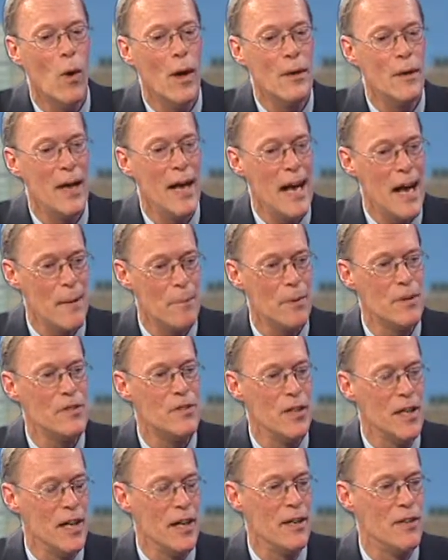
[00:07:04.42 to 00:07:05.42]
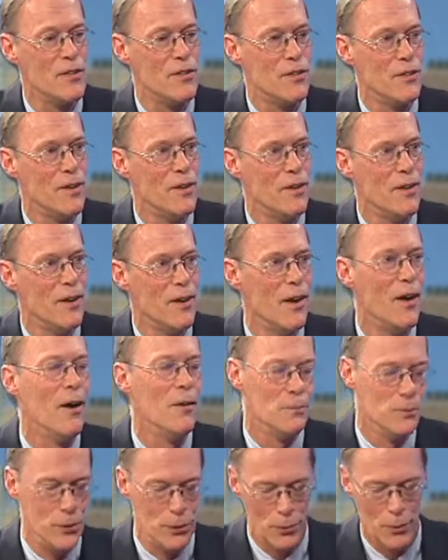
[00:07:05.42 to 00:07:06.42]
what happens tell is, me how that works
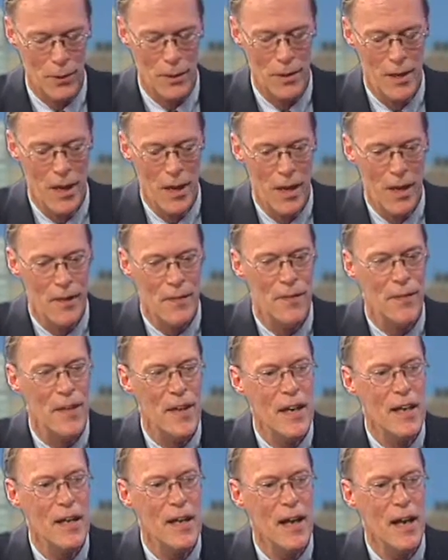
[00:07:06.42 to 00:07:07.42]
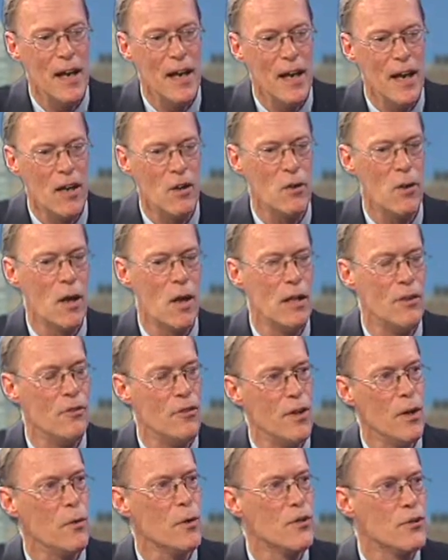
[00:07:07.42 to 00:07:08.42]
I'm oh, sure the
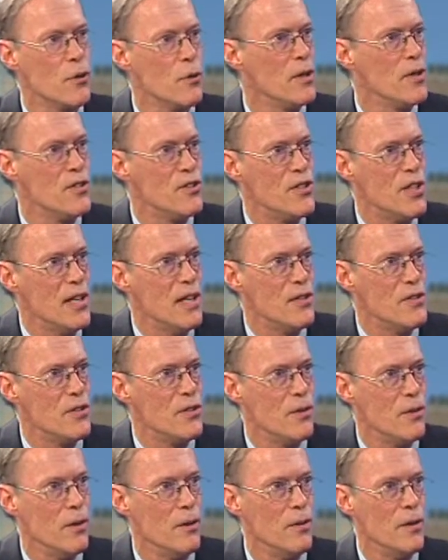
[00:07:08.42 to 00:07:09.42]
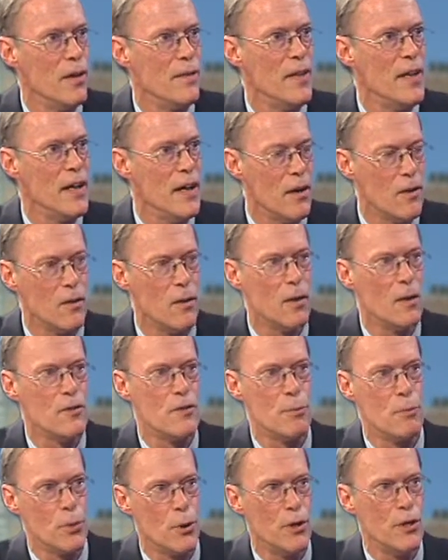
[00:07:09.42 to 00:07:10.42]
airlines there are certain seats that the
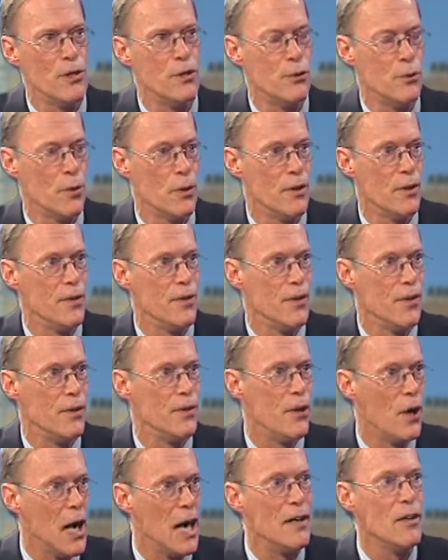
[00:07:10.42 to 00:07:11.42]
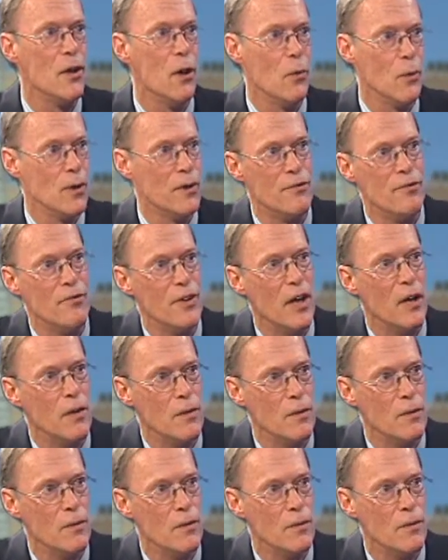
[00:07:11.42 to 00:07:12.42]
airlines are pretty sure that they're not going to fill
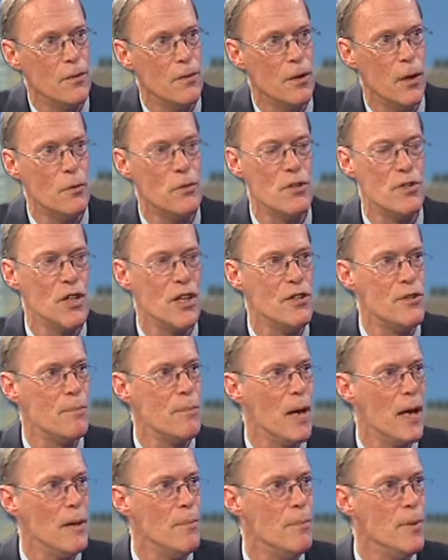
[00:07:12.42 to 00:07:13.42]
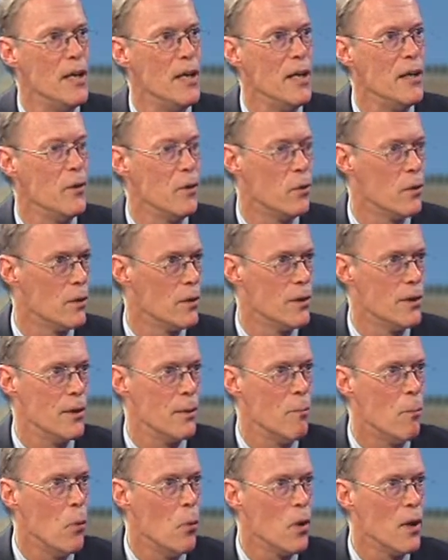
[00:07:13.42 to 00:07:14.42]
those seats may be early in
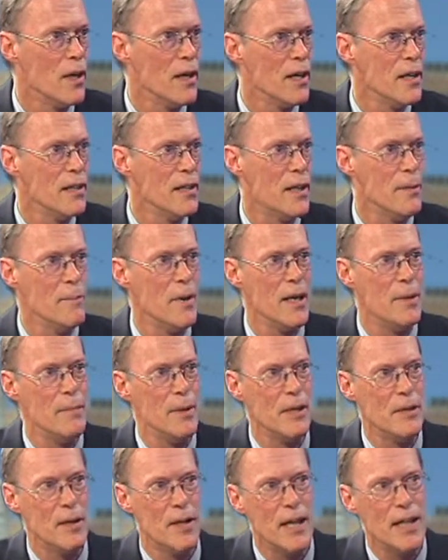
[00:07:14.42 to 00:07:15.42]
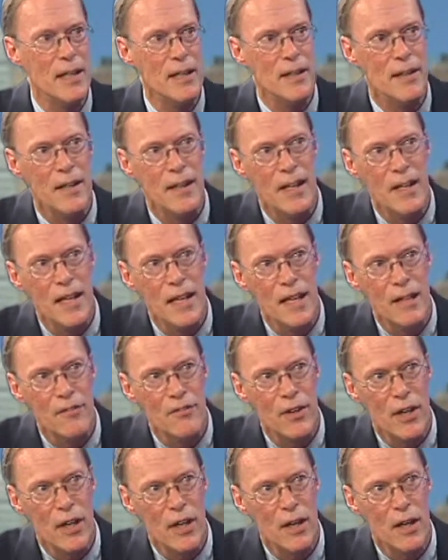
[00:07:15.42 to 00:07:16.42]
the morning they may be late in the
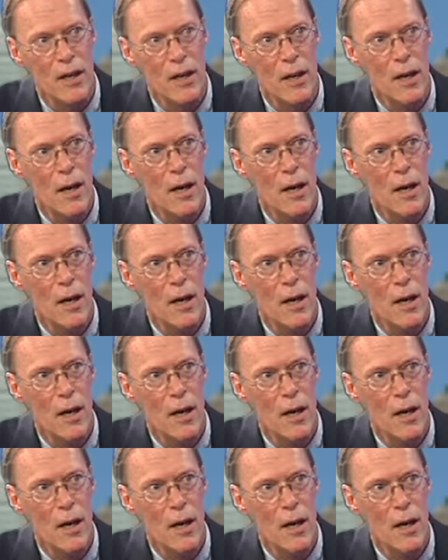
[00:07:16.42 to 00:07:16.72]
evening